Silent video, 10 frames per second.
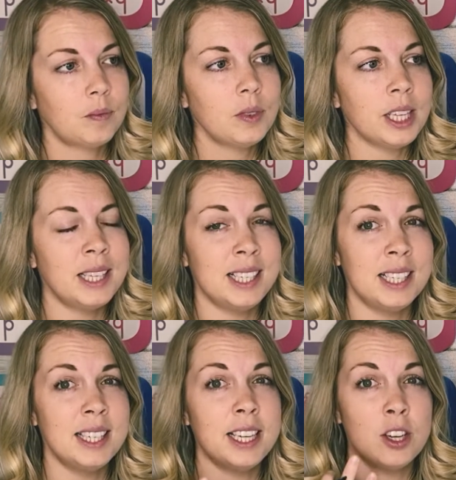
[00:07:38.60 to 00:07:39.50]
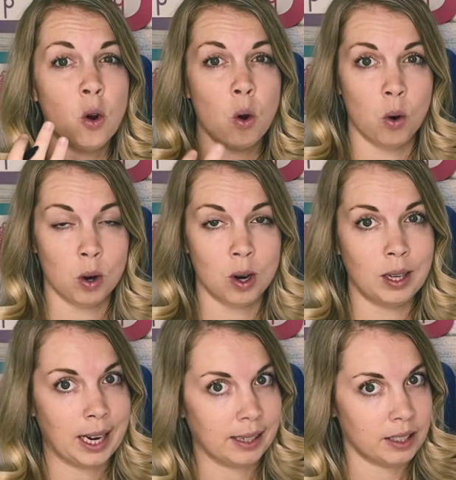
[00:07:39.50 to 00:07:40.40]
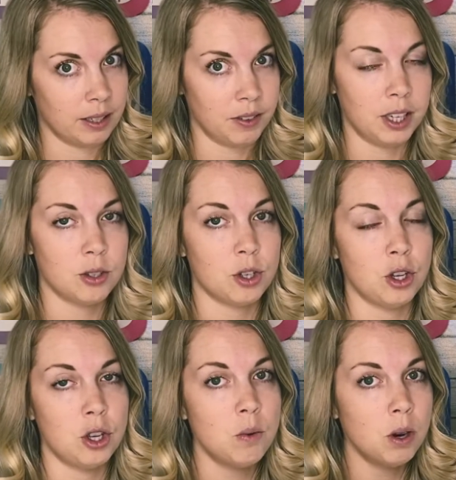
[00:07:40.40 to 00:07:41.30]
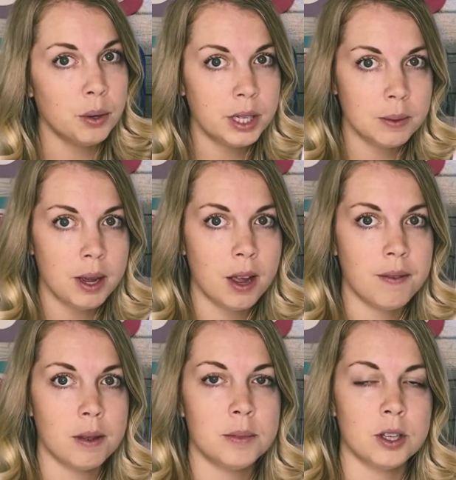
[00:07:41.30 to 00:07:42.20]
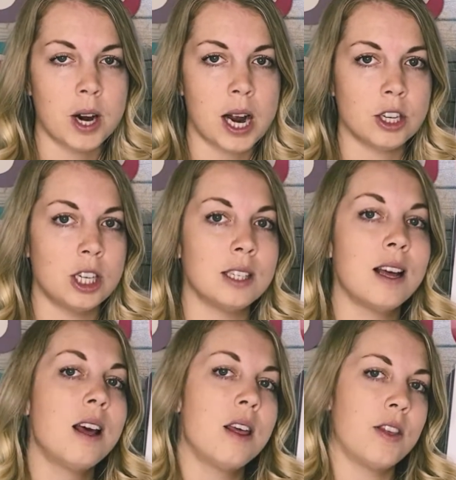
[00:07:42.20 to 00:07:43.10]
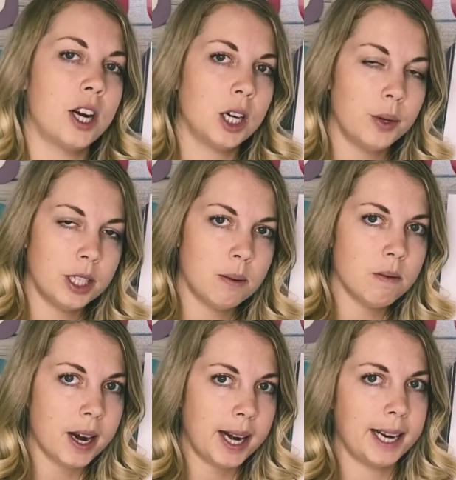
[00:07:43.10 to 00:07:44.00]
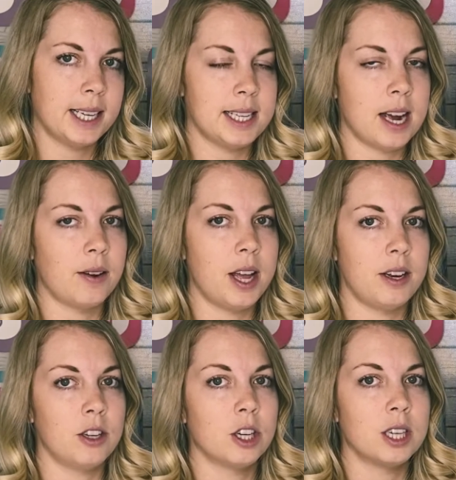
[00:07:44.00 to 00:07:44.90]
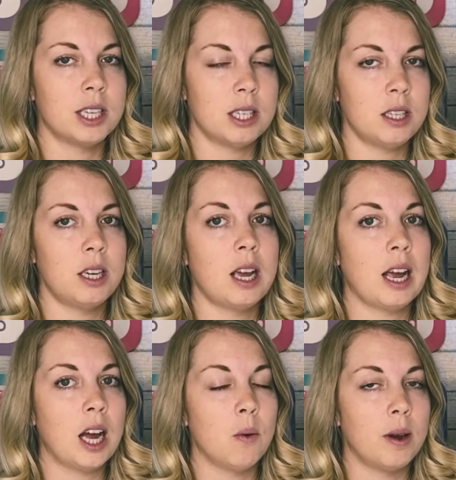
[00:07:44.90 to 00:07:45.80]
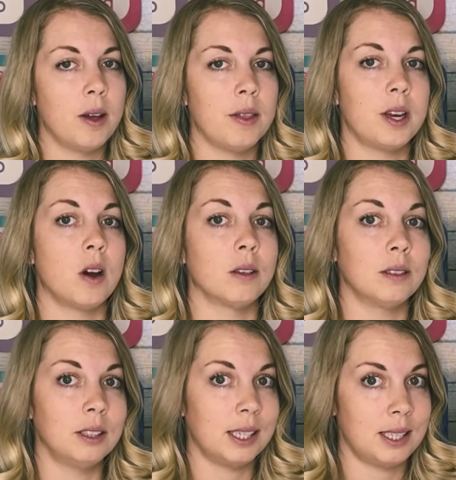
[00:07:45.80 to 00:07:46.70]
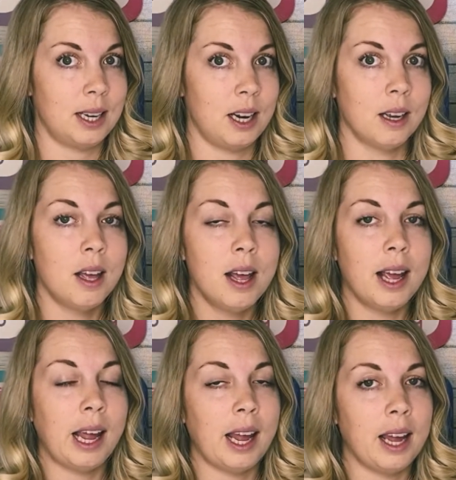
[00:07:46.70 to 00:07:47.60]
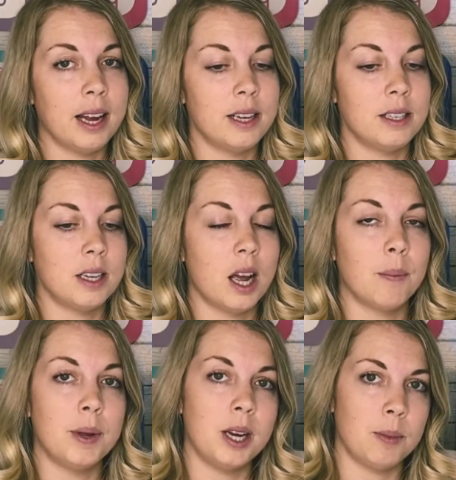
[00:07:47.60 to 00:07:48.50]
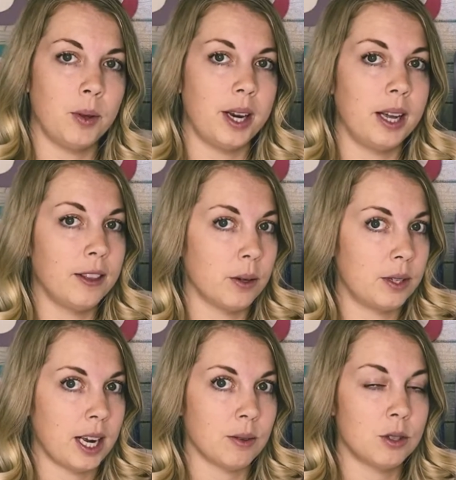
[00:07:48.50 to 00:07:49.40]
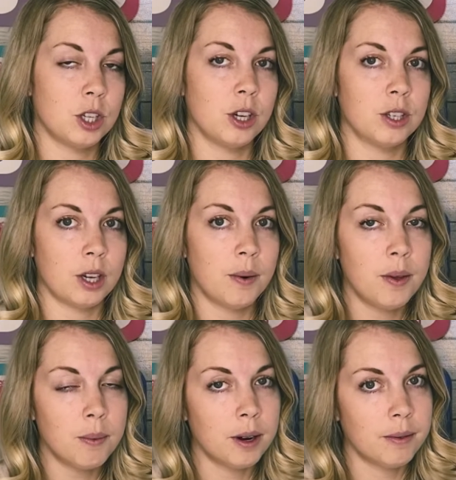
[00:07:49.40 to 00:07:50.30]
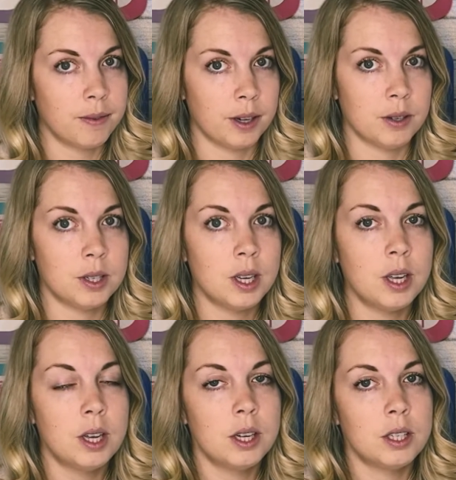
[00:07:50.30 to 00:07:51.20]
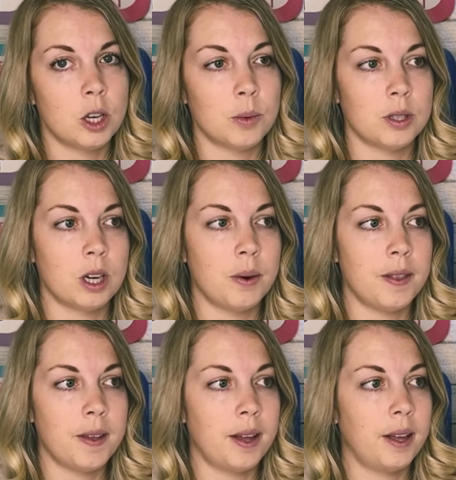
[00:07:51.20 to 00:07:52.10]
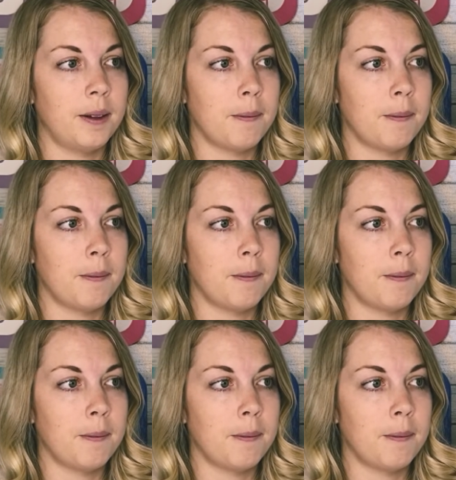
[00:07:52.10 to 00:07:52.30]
This is like an oral activity. So you are going to be giving them directions. They're going to be writing it down, and you're gonna see how well they are listening and manipulating those sounds. So you're gonna start with a word first. So I'm gonna start with the